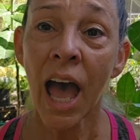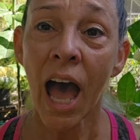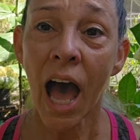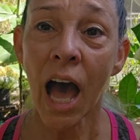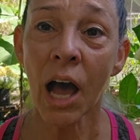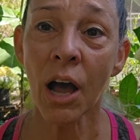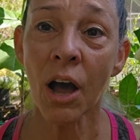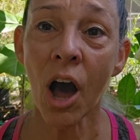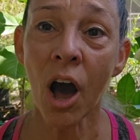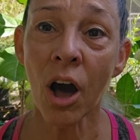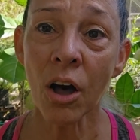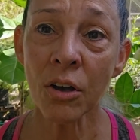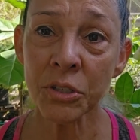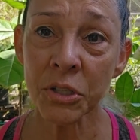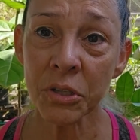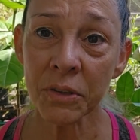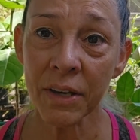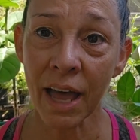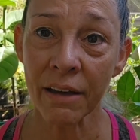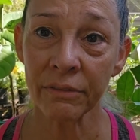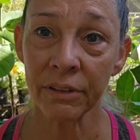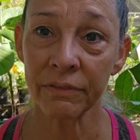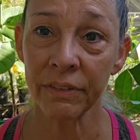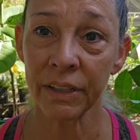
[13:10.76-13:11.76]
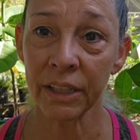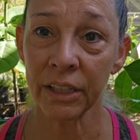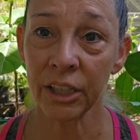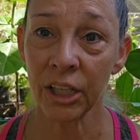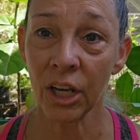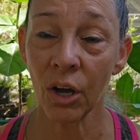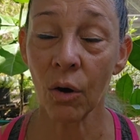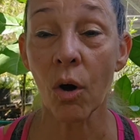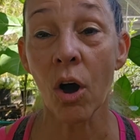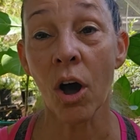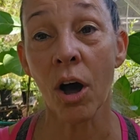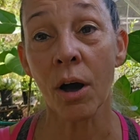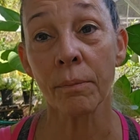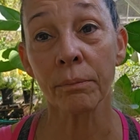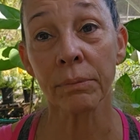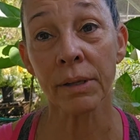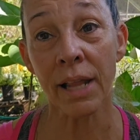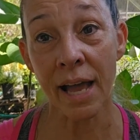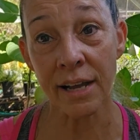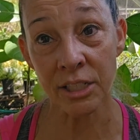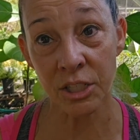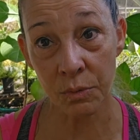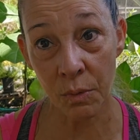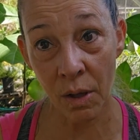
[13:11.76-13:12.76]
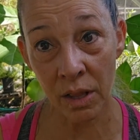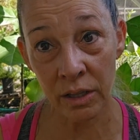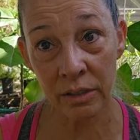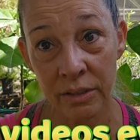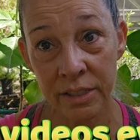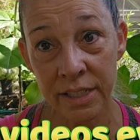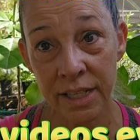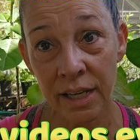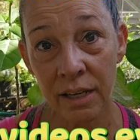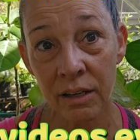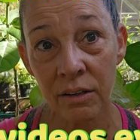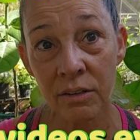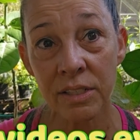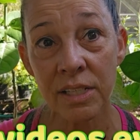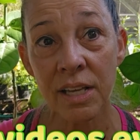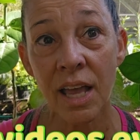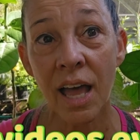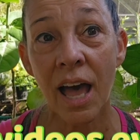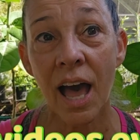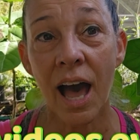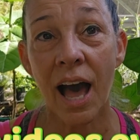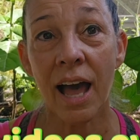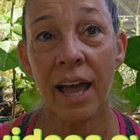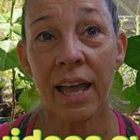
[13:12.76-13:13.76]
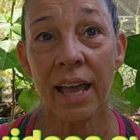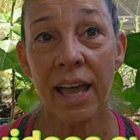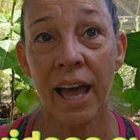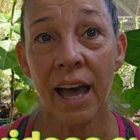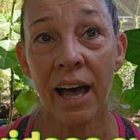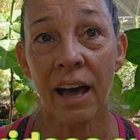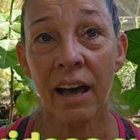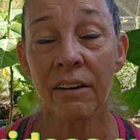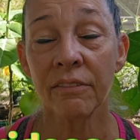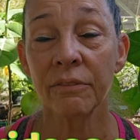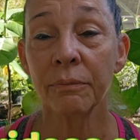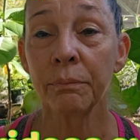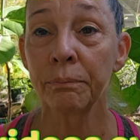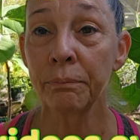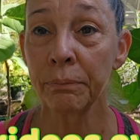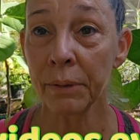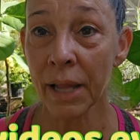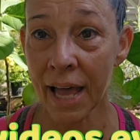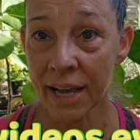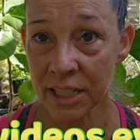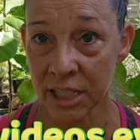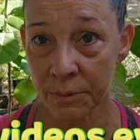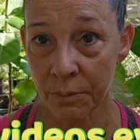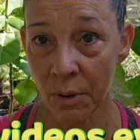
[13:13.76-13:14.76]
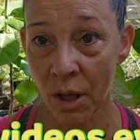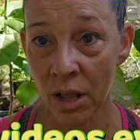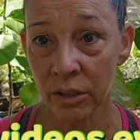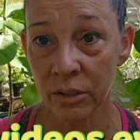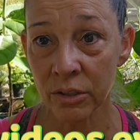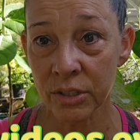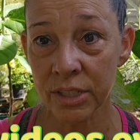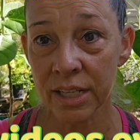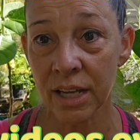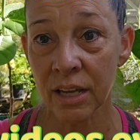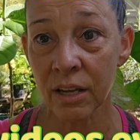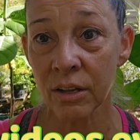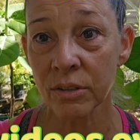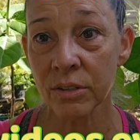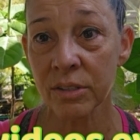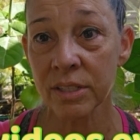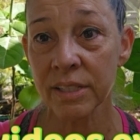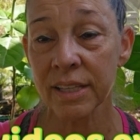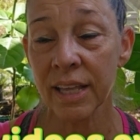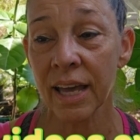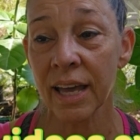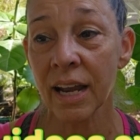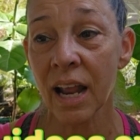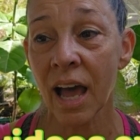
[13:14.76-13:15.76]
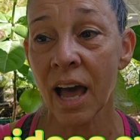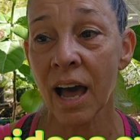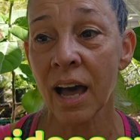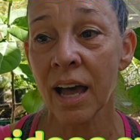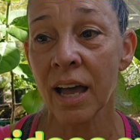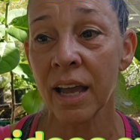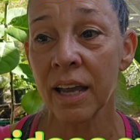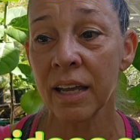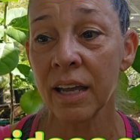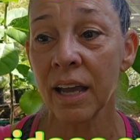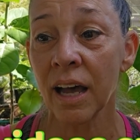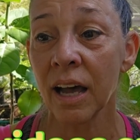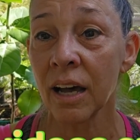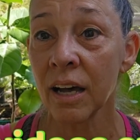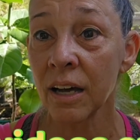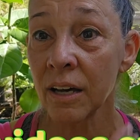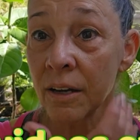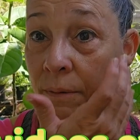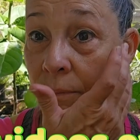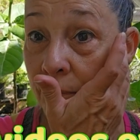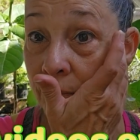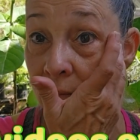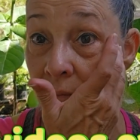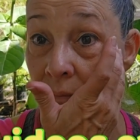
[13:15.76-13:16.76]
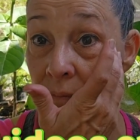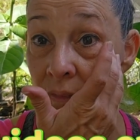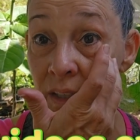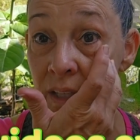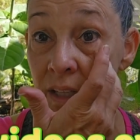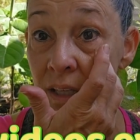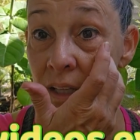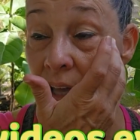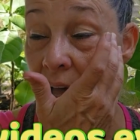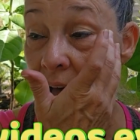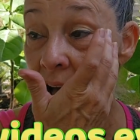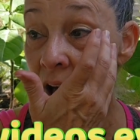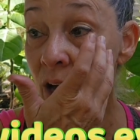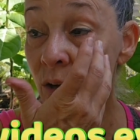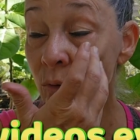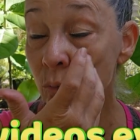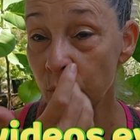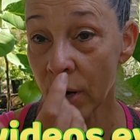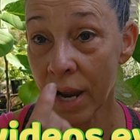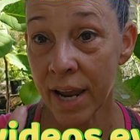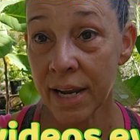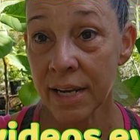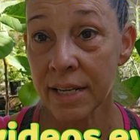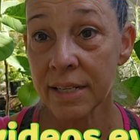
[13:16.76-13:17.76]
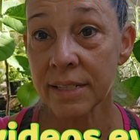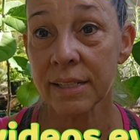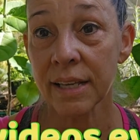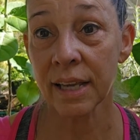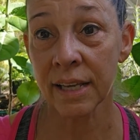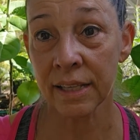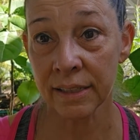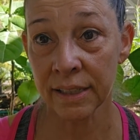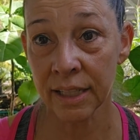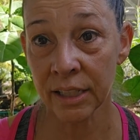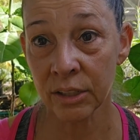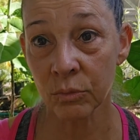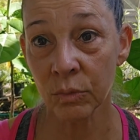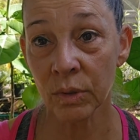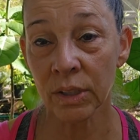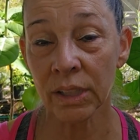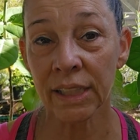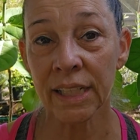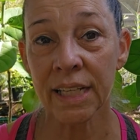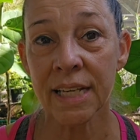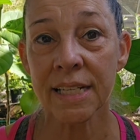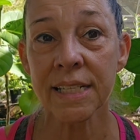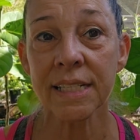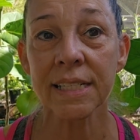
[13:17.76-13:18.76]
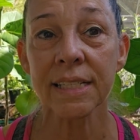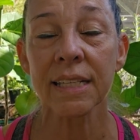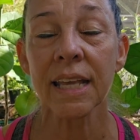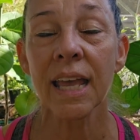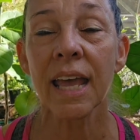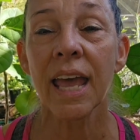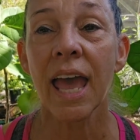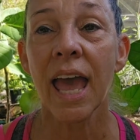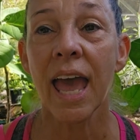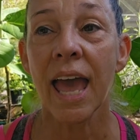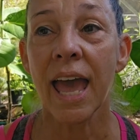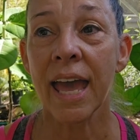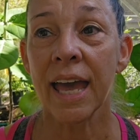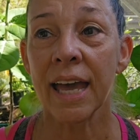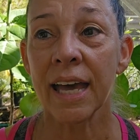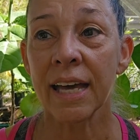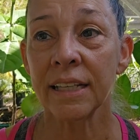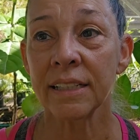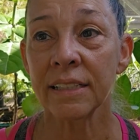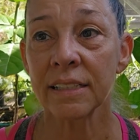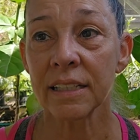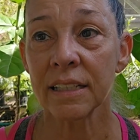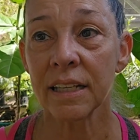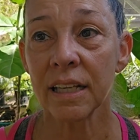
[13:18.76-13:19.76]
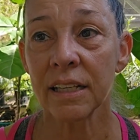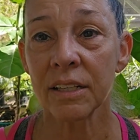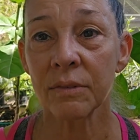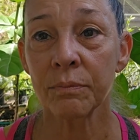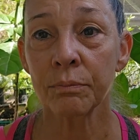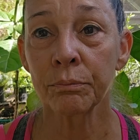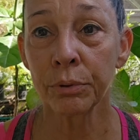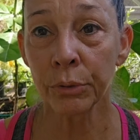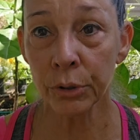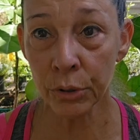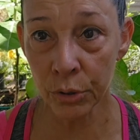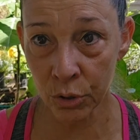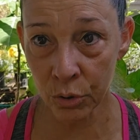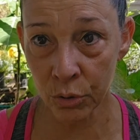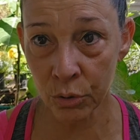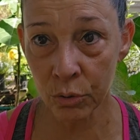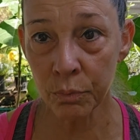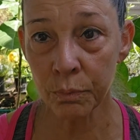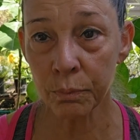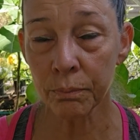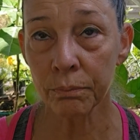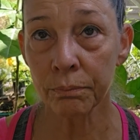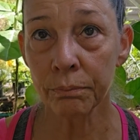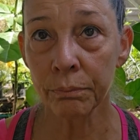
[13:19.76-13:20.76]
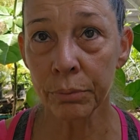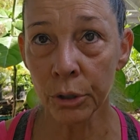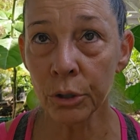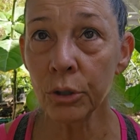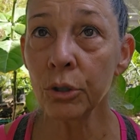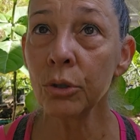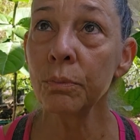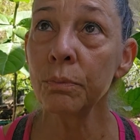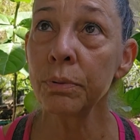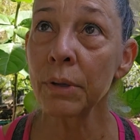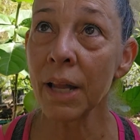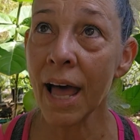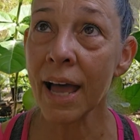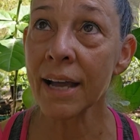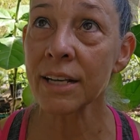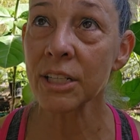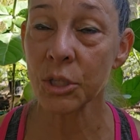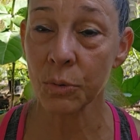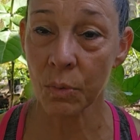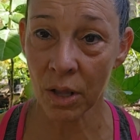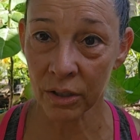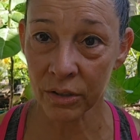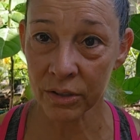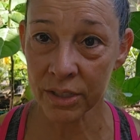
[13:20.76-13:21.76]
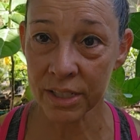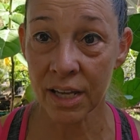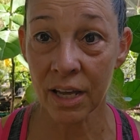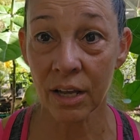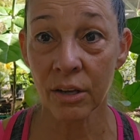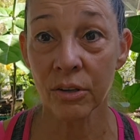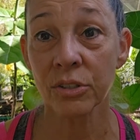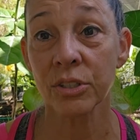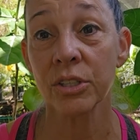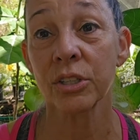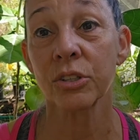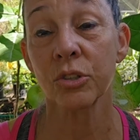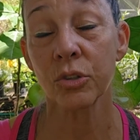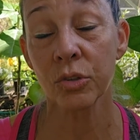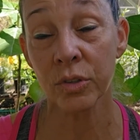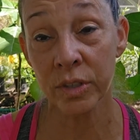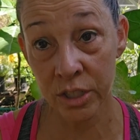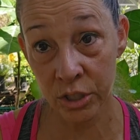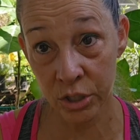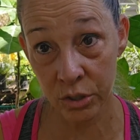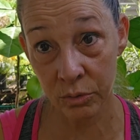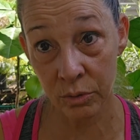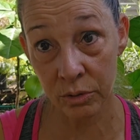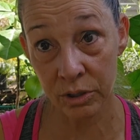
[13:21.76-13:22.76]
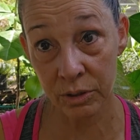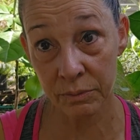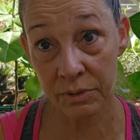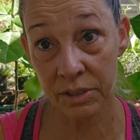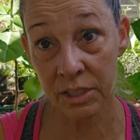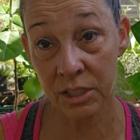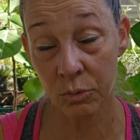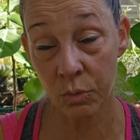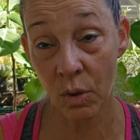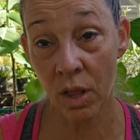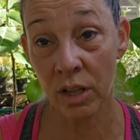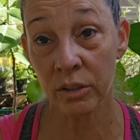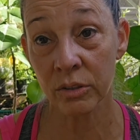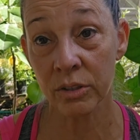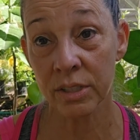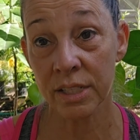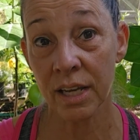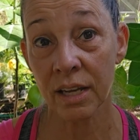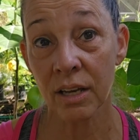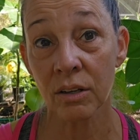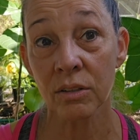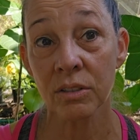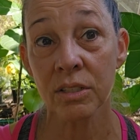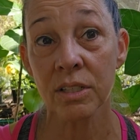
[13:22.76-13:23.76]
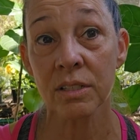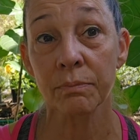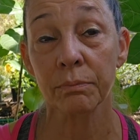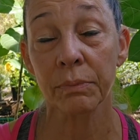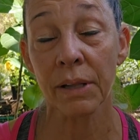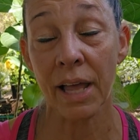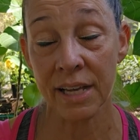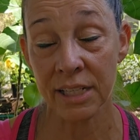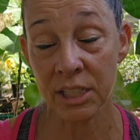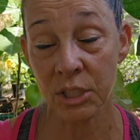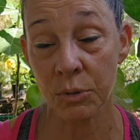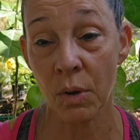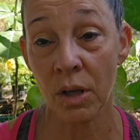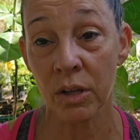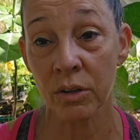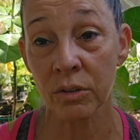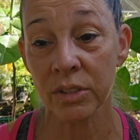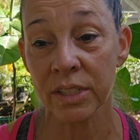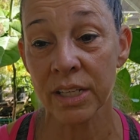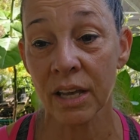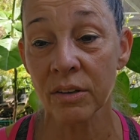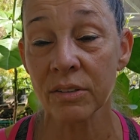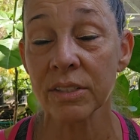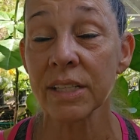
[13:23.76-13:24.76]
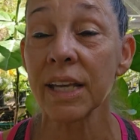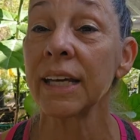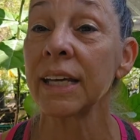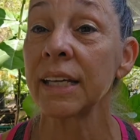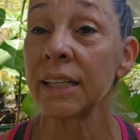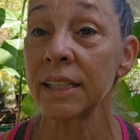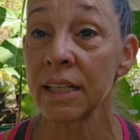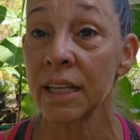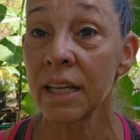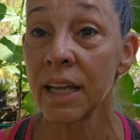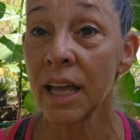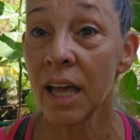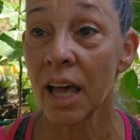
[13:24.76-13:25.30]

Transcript: I also have a video on black swallowtails. I have black swallowtails that I raise and then release, and blue-black swallowtails, the traditional swallowtails, black swallowtails, and